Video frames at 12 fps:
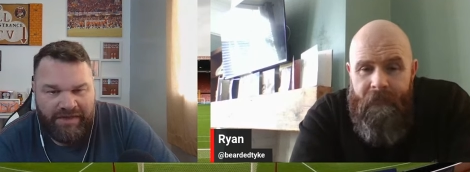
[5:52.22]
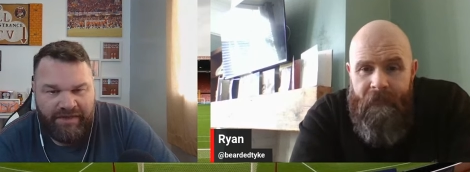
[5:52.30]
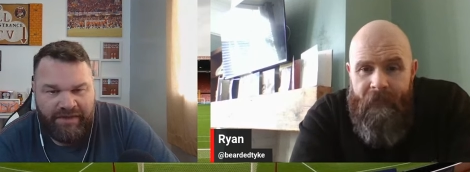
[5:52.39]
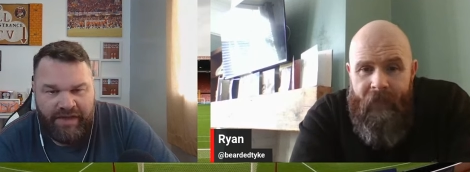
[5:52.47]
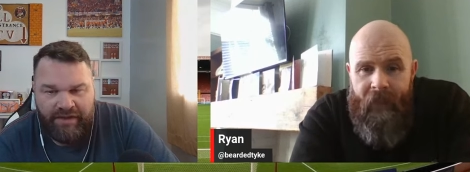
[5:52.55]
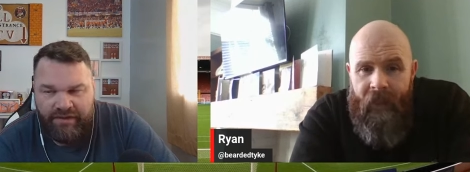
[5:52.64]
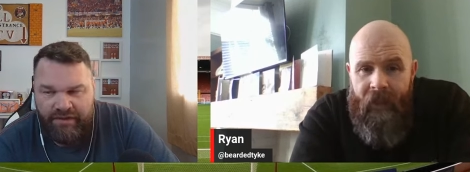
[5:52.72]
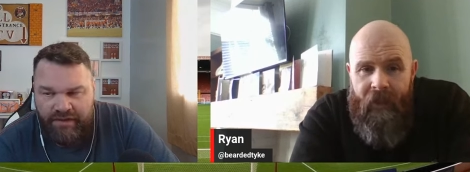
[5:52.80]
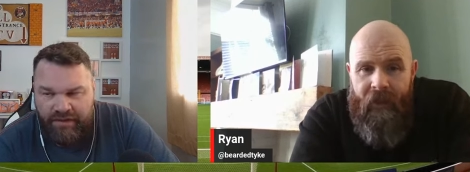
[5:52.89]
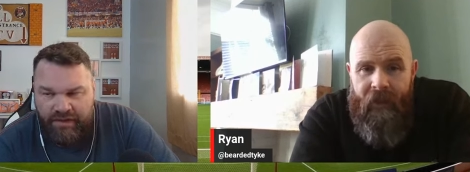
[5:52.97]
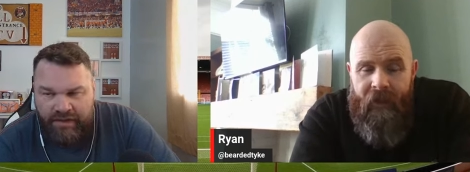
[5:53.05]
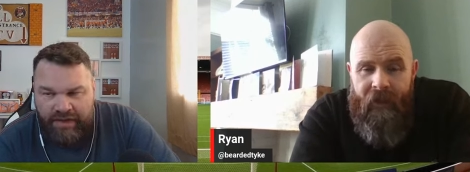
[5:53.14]
Speaker 1: at net.
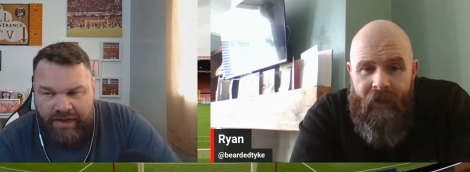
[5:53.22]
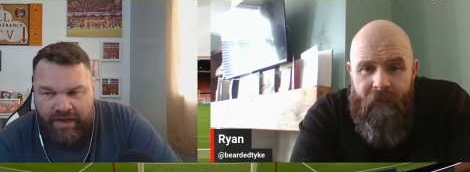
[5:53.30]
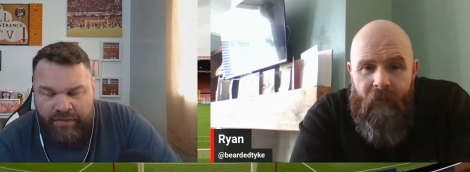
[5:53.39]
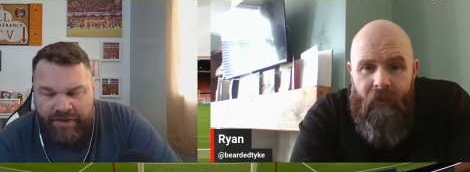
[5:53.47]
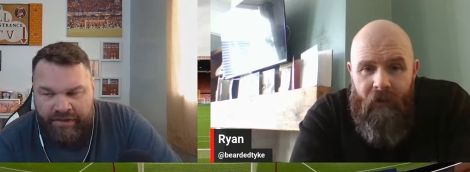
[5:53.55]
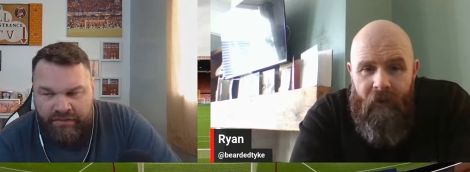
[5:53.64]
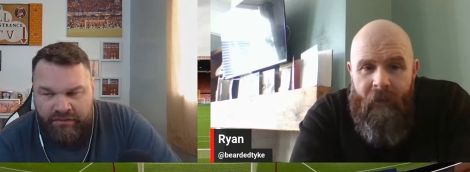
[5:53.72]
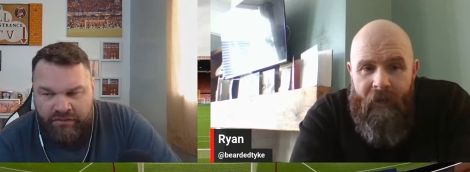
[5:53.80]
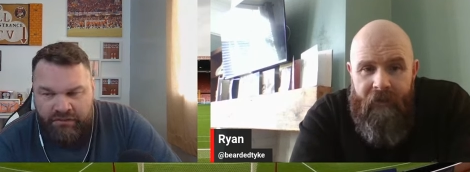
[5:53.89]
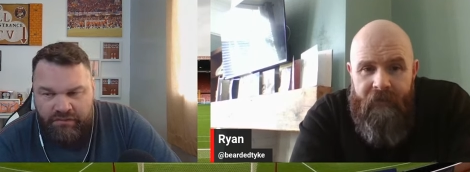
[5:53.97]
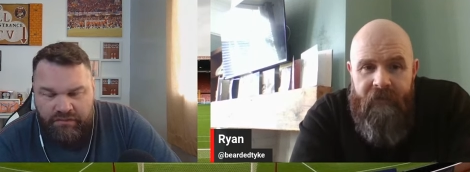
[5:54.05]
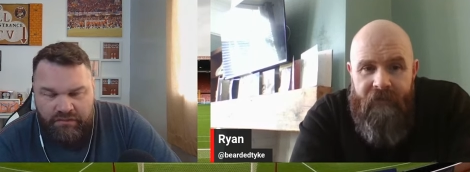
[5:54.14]
Speaker 2: I mean, a lot of
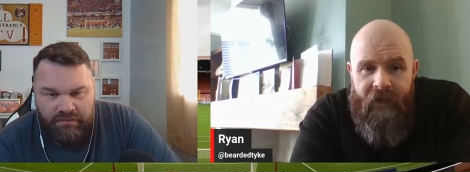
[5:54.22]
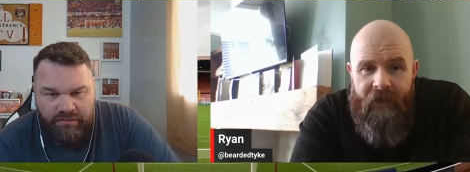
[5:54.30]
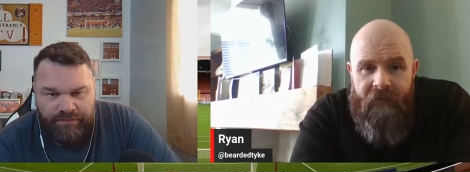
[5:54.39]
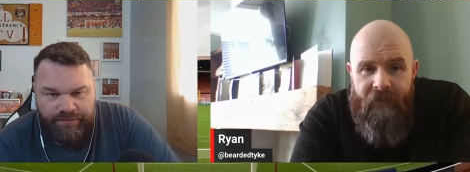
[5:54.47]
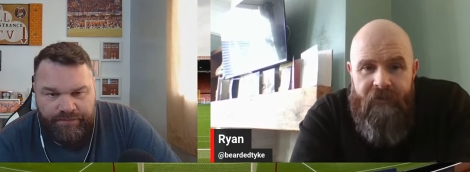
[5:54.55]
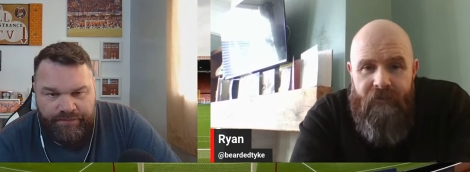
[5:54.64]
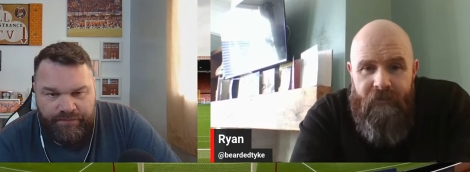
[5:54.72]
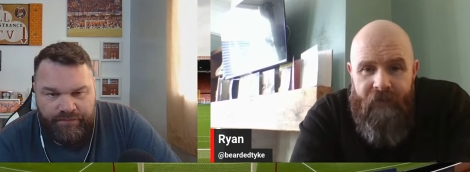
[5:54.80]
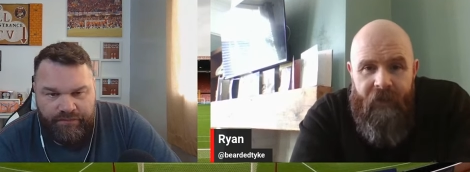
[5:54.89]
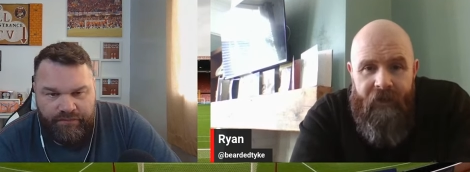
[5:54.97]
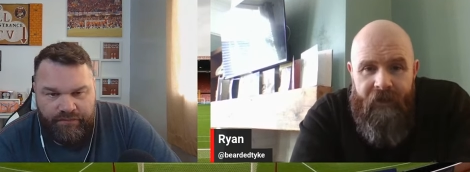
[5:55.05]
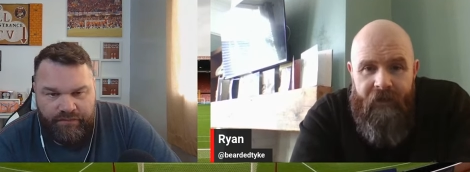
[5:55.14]
backwards and sideways stuff
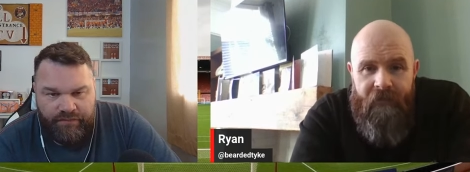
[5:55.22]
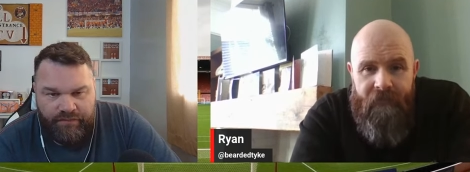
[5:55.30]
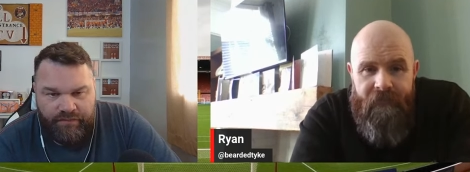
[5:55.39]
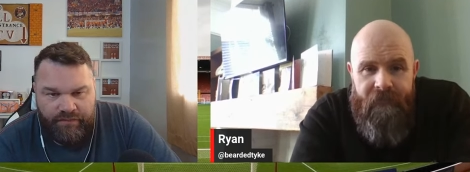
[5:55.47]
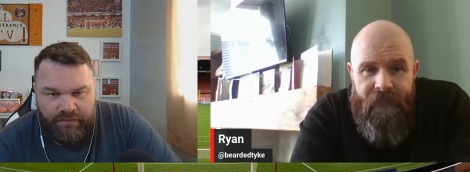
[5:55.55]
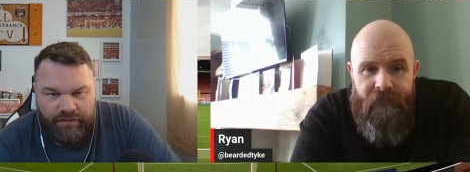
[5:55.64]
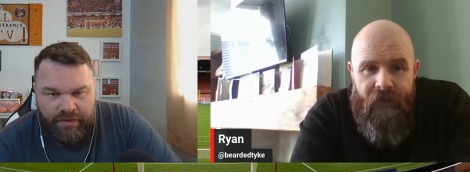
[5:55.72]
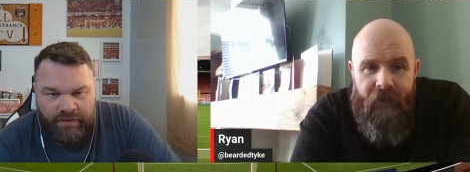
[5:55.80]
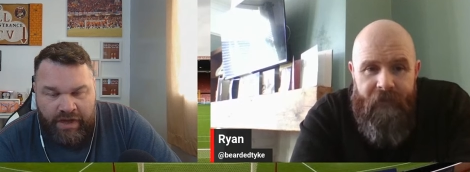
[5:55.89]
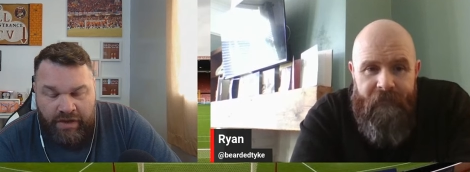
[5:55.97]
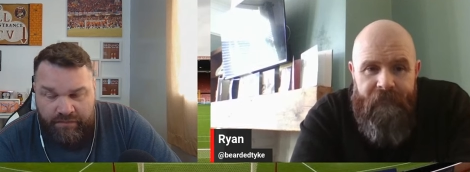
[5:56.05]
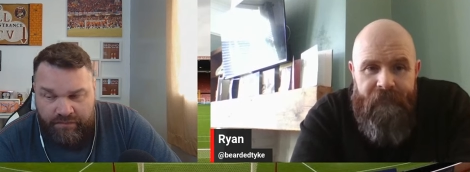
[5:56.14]
again, Neil.
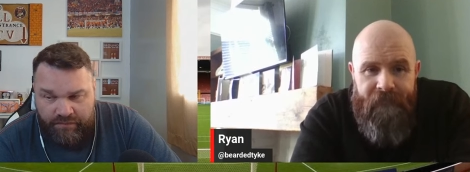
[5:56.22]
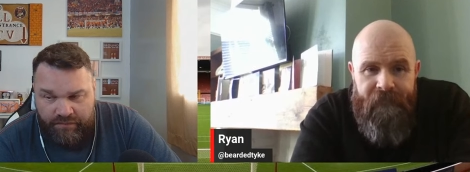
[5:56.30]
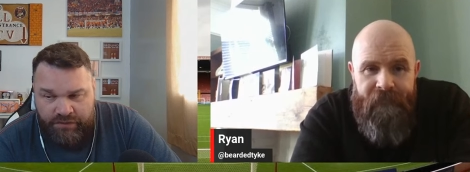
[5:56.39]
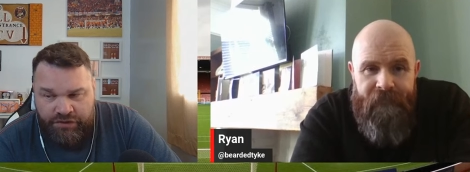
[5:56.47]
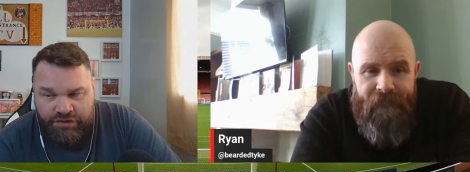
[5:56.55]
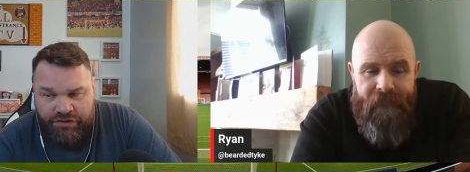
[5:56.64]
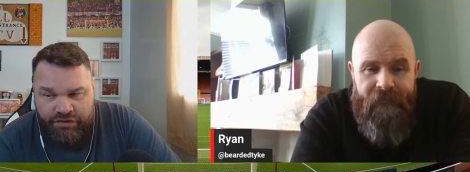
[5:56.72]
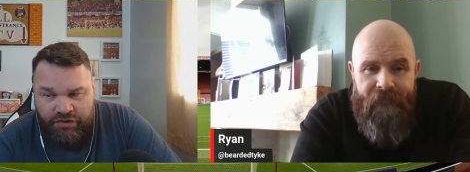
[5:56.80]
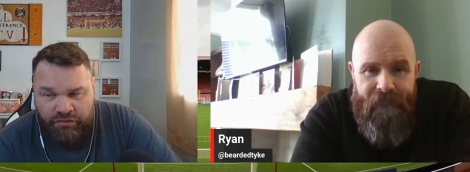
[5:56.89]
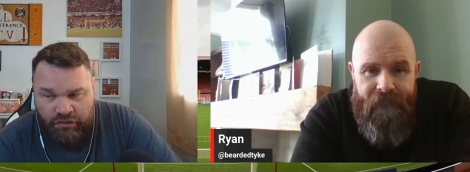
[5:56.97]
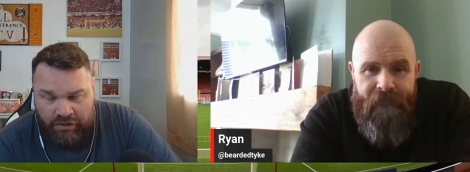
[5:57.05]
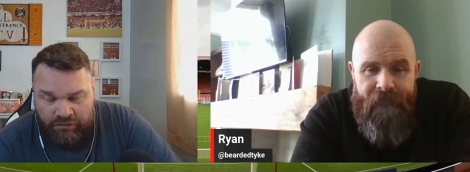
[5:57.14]
Wasn't yeah,
Speaker 1: it? just
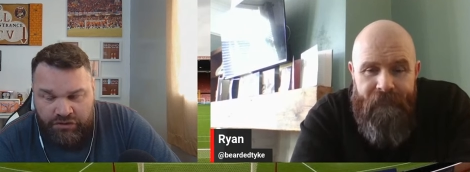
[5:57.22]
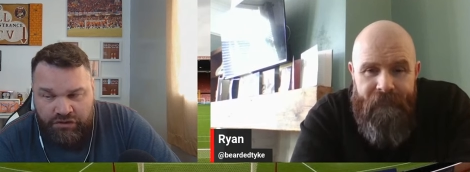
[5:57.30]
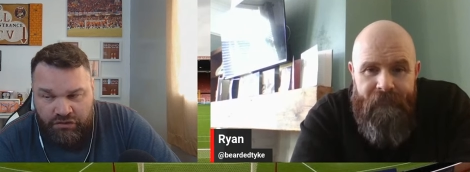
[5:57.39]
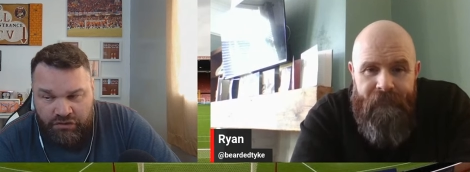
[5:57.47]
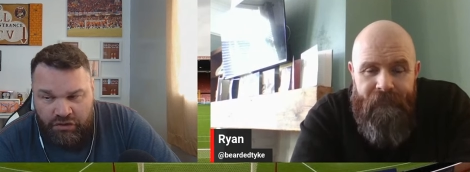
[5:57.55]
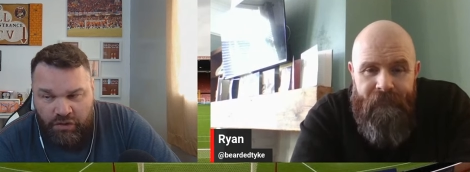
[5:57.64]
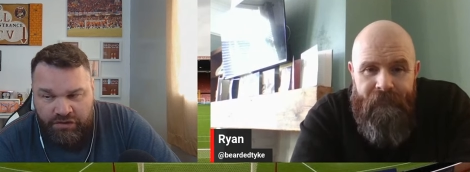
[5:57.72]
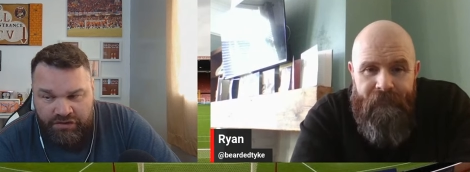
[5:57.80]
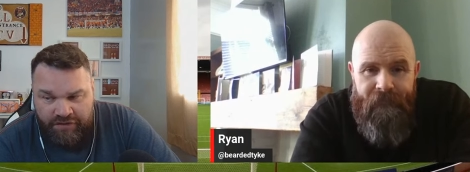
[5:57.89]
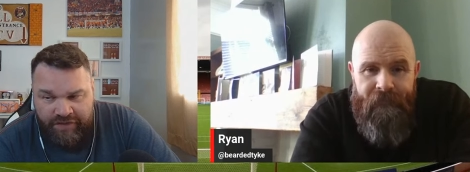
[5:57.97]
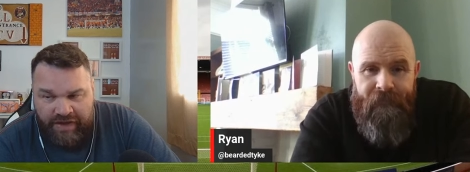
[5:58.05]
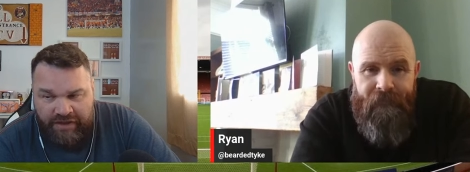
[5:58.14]
well, I'm just going to go on
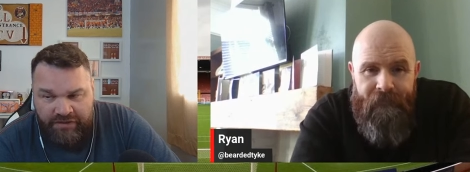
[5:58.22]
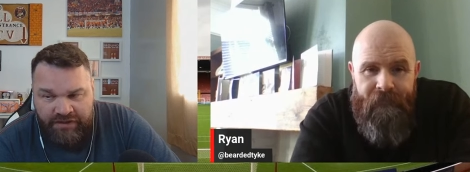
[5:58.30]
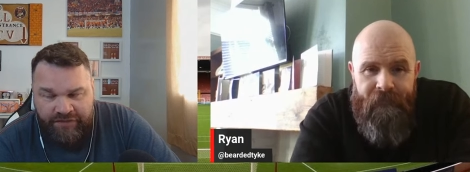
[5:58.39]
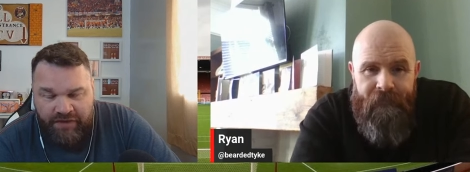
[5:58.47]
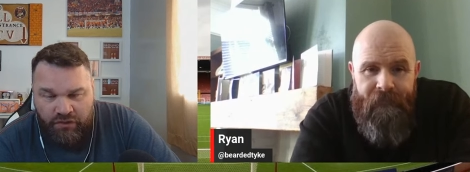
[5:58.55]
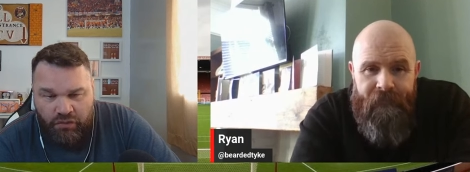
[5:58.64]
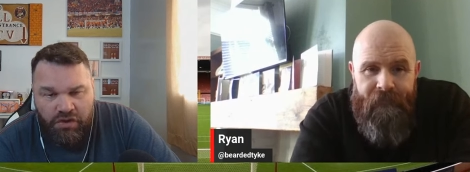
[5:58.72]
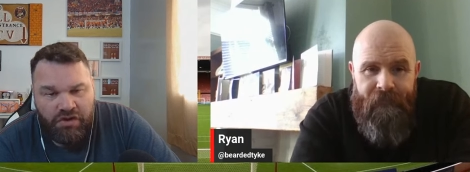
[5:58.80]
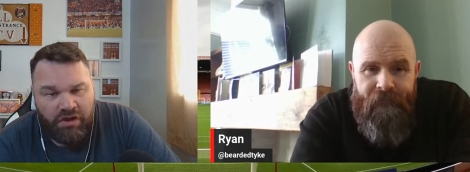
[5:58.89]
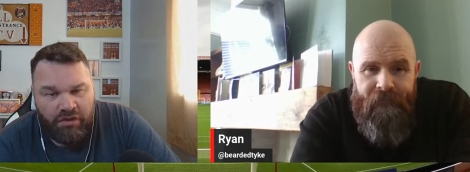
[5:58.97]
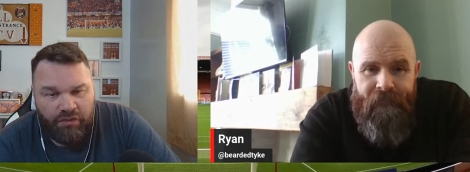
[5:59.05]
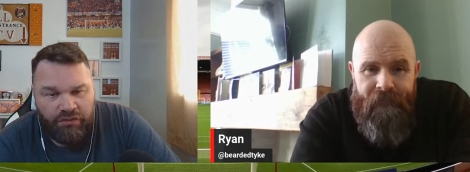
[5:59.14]
to that. Do you think Luca
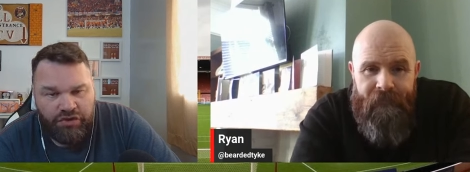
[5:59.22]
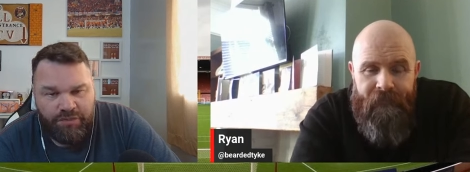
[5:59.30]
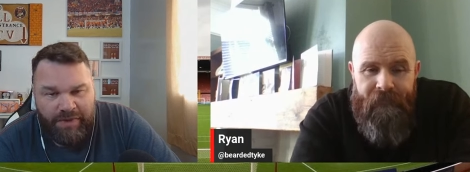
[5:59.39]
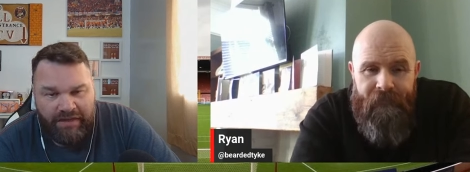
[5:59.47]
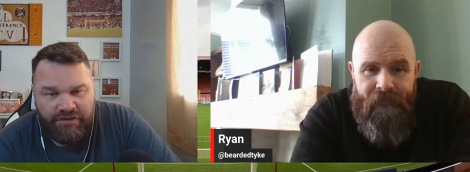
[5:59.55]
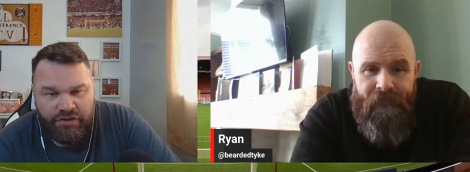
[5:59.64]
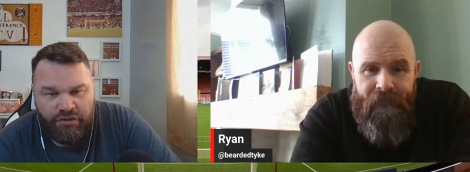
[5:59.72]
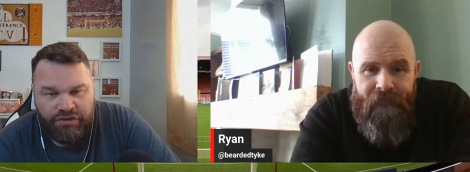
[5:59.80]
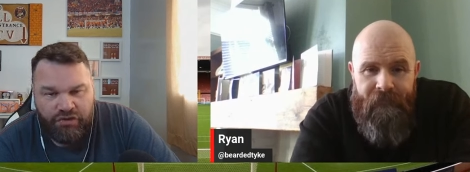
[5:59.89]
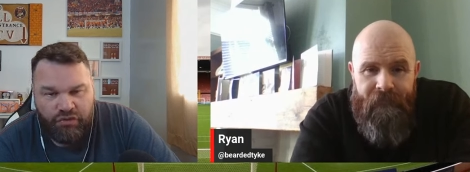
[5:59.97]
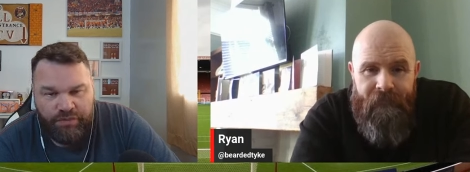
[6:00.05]
Connell will rush back too soon